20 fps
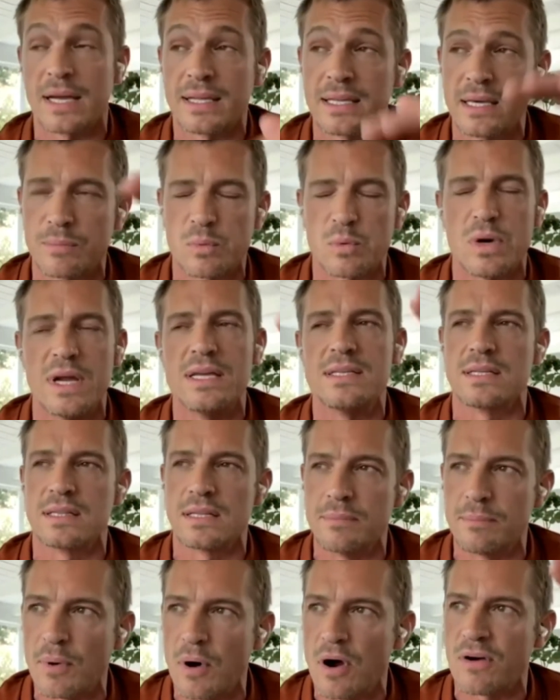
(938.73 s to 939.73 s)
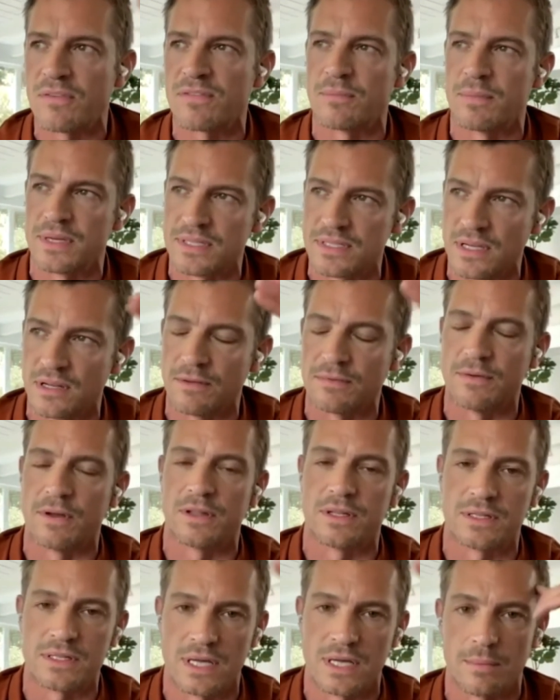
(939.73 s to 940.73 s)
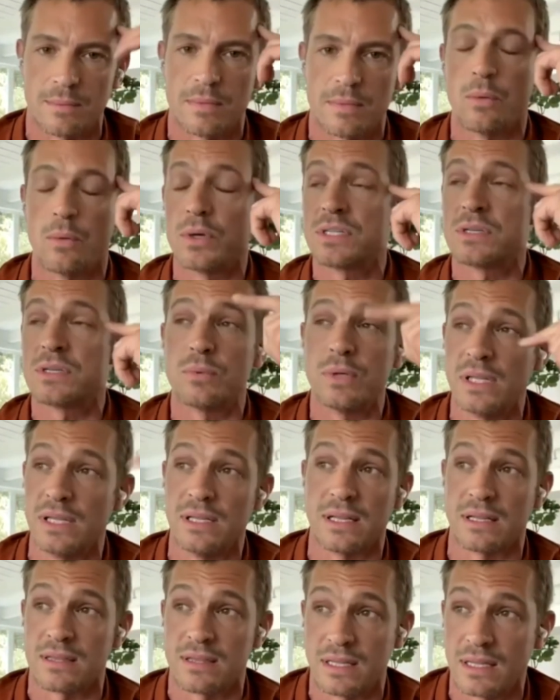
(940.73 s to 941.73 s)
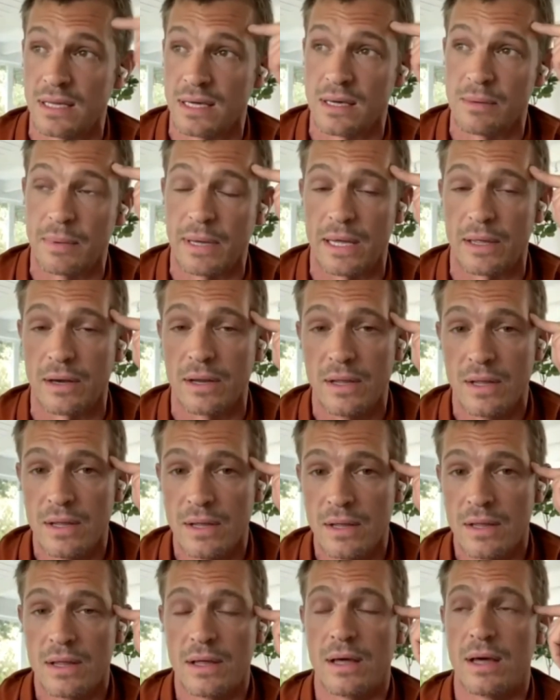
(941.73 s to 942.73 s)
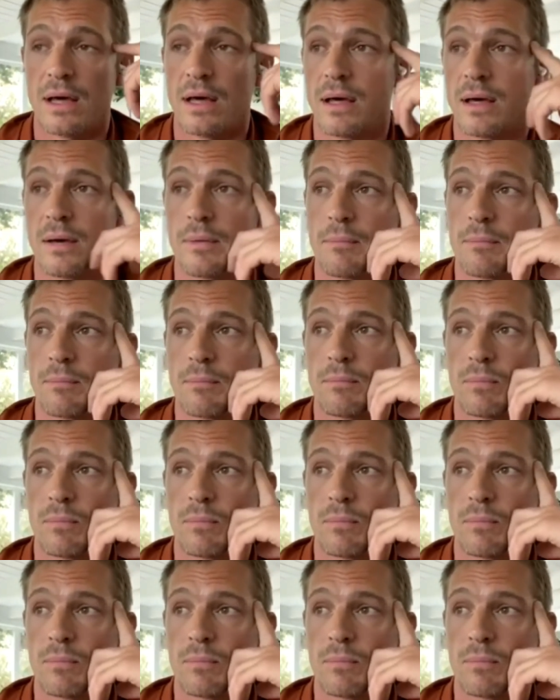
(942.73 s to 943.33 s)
kept raising the bar for myself all the time. I wasn't really like thinking about um,